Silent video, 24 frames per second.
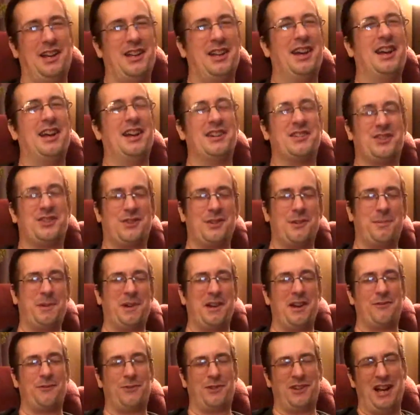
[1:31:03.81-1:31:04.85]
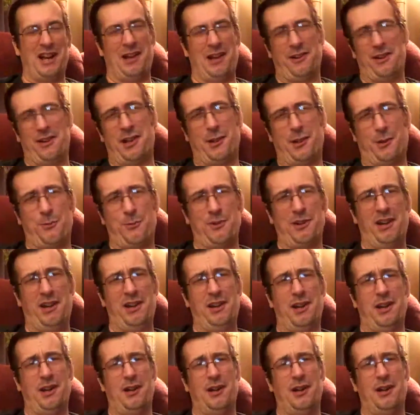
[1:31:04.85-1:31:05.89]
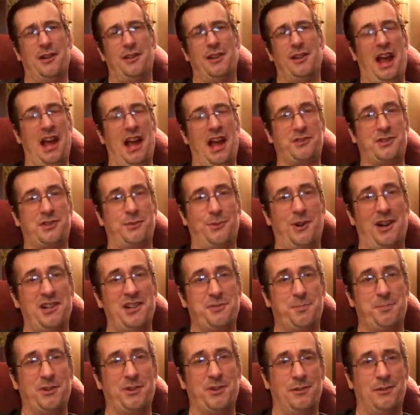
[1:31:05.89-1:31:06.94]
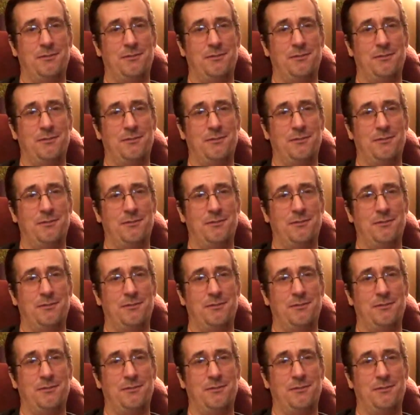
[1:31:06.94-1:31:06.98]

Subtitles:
it's Tripping Over Reality 3, The House That Rage Built.